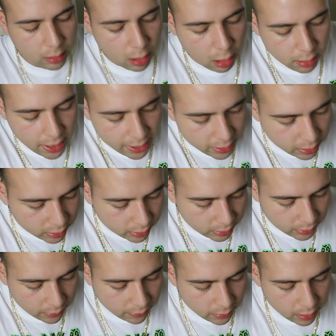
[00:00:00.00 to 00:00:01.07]
All that good
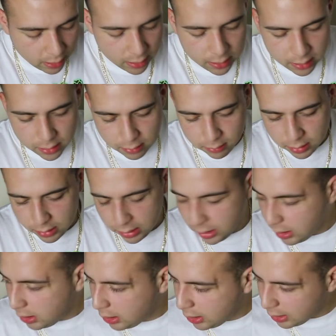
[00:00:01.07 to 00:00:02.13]
stuff. All right, this is the
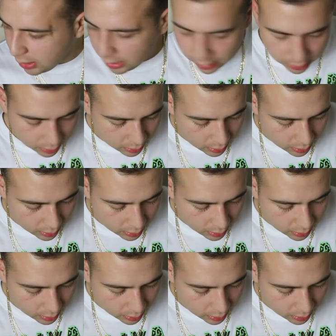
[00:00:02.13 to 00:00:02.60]
receipt.